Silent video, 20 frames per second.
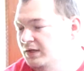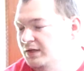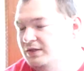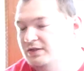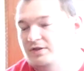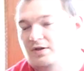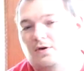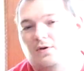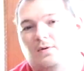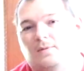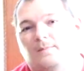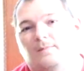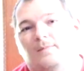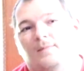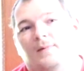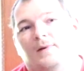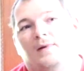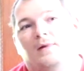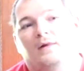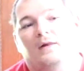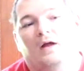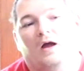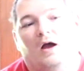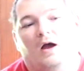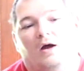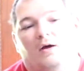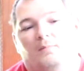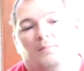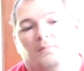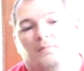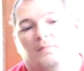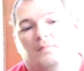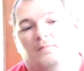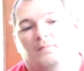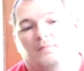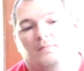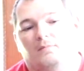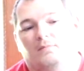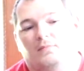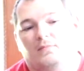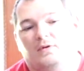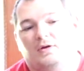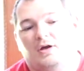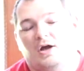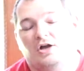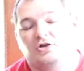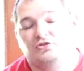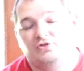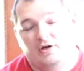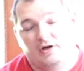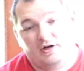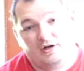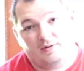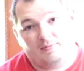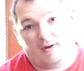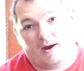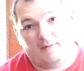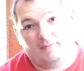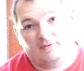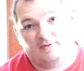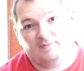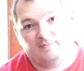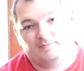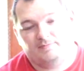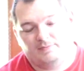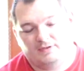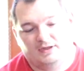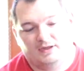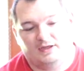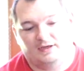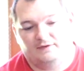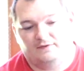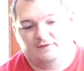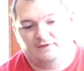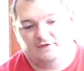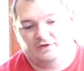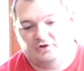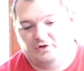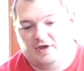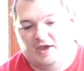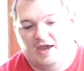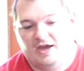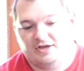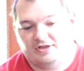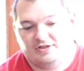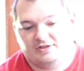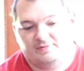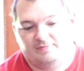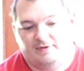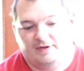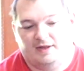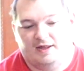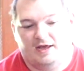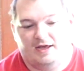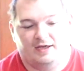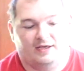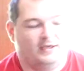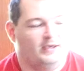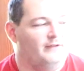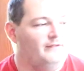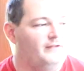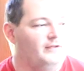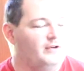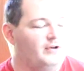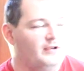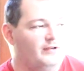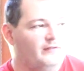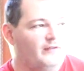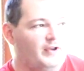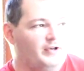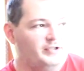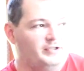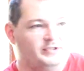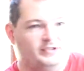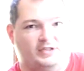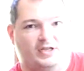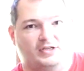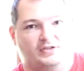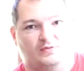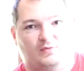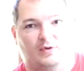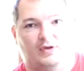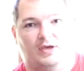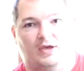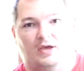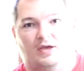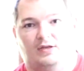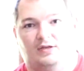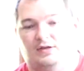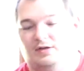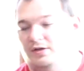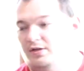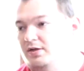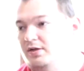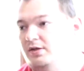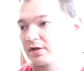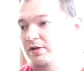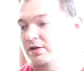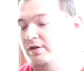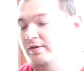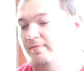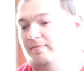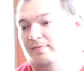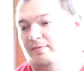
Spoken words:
So, contrary to popular belief, you can't just be like, if your convention's next weekend, you